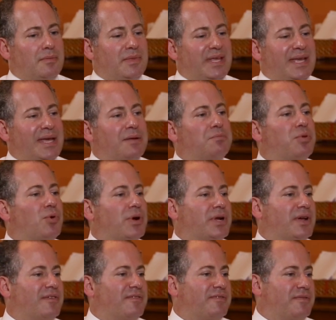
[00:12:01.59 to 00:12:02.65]
the
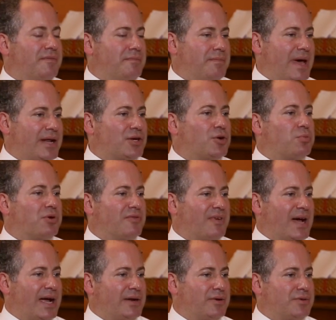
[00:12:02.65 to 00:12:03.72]
input of medical
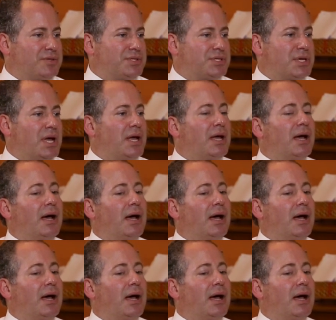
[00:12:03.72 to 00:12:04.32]
providers,